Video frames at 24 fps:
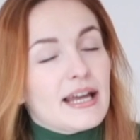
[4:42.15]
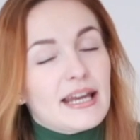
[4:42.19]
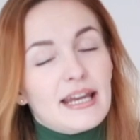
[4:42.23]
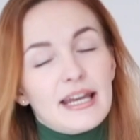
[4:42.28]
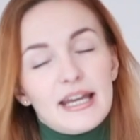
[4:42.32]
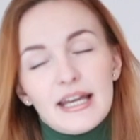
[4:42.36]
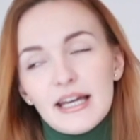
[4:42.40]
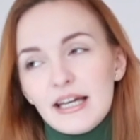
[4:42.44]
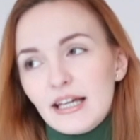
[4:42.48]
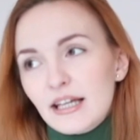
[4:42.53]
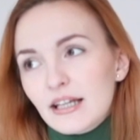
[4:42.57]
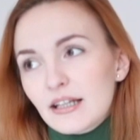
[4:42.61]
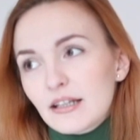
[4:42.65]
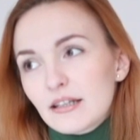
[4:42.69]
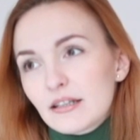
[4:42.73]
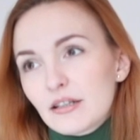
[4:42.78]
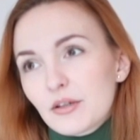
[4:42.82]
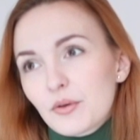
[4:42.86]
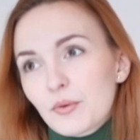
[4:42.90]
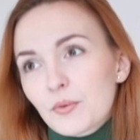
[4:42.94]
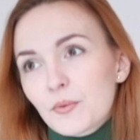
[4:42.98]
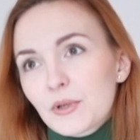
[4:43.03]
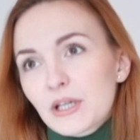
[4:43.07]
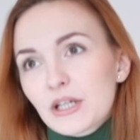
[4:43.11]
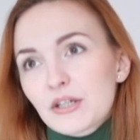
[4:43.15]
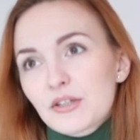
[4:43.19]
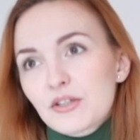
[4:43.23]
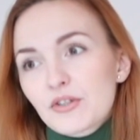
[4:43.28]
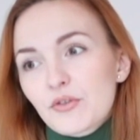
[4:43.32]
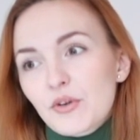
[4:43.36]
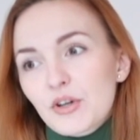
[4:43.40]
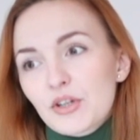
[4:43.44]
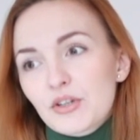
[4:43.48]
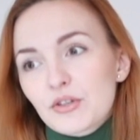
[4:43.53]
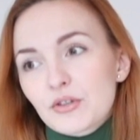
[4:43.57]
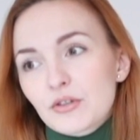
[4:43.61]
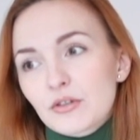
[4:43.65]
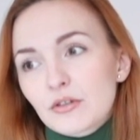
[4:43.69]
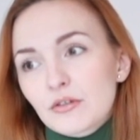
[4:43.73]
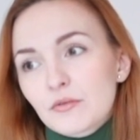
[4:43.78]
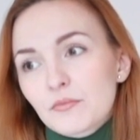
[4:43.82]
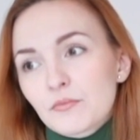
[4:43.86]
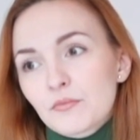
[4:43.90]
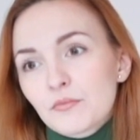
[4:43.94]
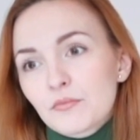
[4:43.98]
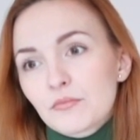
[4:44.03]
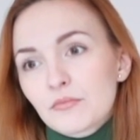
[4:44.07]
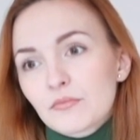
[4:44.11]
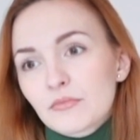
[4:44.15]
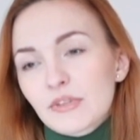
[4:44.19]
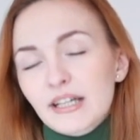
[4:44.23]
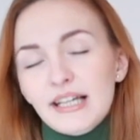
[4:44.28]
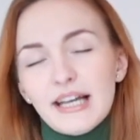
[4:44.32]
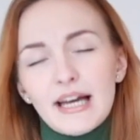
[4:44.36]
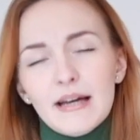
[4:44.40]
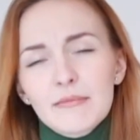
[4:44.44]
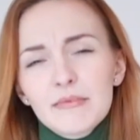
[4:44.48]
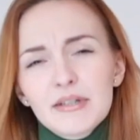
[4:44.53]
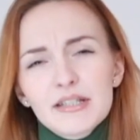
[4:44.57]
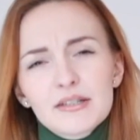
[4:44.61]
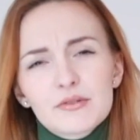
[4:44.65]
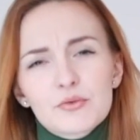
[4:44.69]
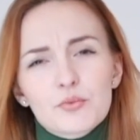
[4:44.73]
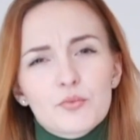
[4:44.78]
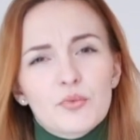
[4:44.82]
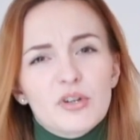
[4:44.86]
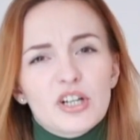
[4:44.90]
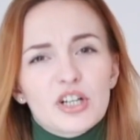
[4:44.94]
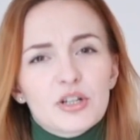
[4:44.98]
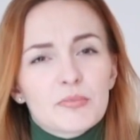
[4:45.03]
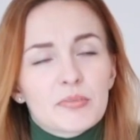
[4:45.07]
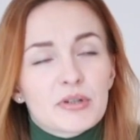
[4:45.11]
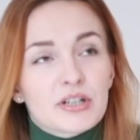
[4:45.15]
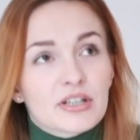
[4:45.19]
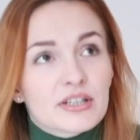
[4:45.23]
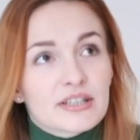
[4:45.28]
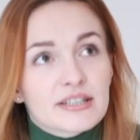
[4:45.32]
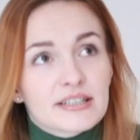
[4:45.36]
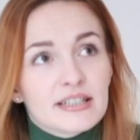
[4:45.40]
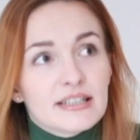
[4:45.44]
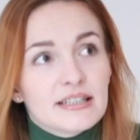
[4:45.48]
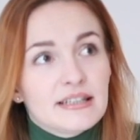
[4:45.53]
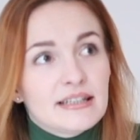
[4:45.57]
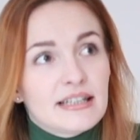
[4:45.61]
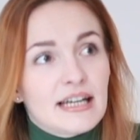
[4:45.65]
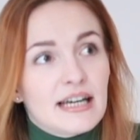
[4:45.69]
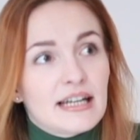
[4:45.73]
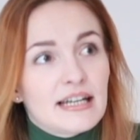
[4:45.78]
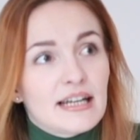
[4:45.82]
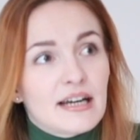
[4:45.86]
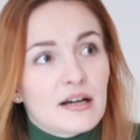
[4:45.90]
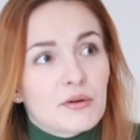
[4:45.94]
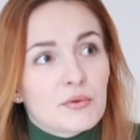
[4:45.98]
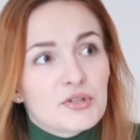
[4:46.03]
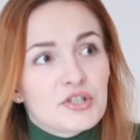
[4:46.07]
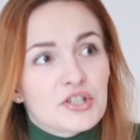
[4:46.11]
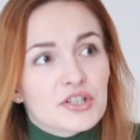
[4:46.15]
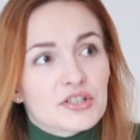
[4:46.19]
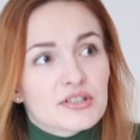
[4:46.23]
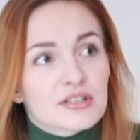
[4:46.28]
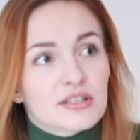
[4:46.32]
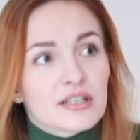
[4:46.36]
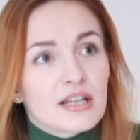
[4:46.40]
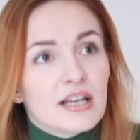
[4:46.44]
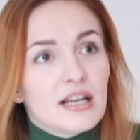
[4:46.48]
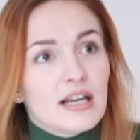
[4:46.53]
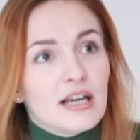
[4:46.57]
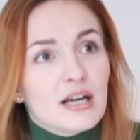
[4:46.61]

And what else do? Like, I'm this weird person that I would just,